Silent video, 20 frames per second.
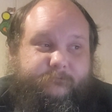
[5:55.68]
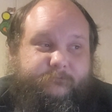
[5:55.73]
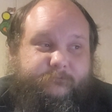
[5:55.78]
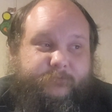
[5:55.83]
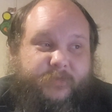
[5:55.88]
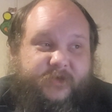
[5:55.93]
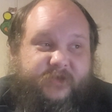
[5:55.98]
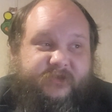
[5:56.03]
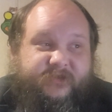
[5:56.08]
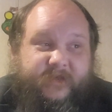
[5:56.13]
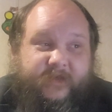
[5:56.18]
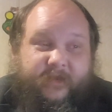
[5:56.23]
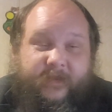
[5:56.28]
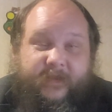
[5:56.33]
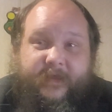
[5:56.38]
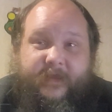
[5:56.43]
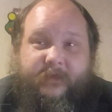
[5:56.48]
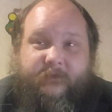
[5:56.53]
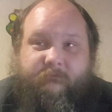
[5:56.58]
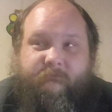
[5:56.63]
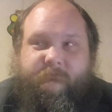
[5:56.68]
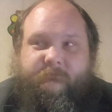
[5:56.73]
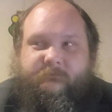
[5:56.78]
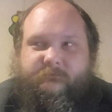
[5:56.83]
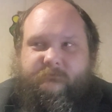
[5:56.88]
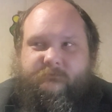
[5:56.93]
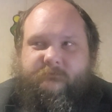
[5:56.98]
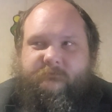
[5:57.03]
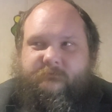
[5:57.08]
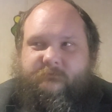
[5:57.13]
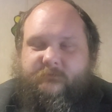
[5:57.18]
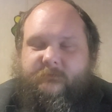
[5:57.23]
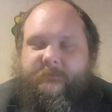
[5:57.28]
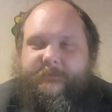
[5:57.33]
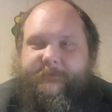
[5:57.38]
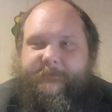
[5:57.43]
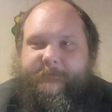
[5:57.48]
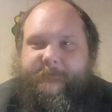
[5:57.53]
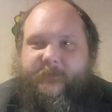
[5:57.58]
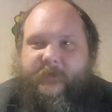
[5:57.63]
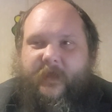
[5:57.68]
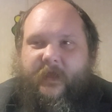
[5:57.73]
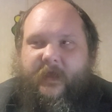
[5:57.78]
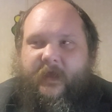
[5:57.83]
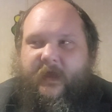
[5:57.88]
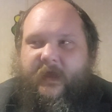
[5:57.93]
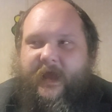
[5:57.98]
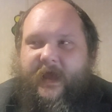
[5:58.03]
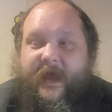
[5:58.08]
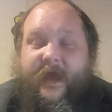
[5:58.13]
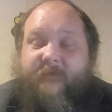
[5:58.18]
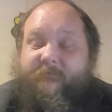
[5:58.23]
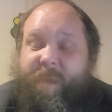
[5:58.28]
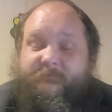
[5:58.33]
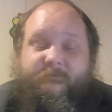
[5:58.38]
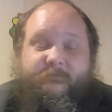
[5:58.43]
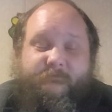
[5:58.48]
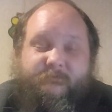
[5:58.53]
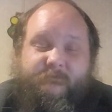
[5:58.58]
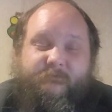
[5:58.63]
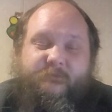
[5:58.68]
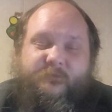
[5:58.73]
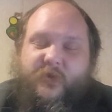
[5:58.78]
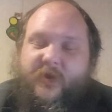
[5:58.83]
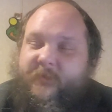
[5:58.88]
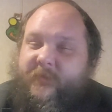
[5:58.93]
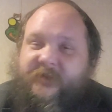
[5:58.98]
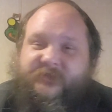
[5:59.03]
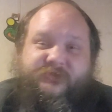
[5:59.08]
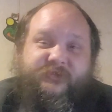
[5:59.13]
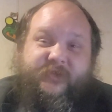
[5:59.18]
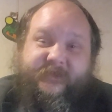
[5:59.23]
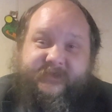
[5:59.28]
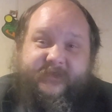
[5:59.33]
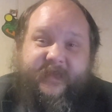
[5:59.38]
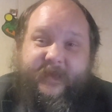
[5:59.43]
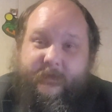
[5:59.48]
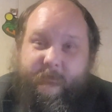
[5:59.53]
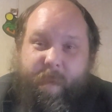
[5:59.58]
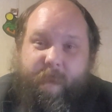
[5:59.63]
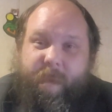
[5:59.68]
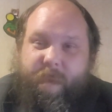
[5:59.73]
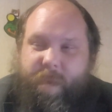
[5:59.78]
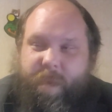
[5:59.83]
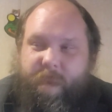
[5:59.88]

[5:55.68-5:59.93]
Personally, I have pretty much the same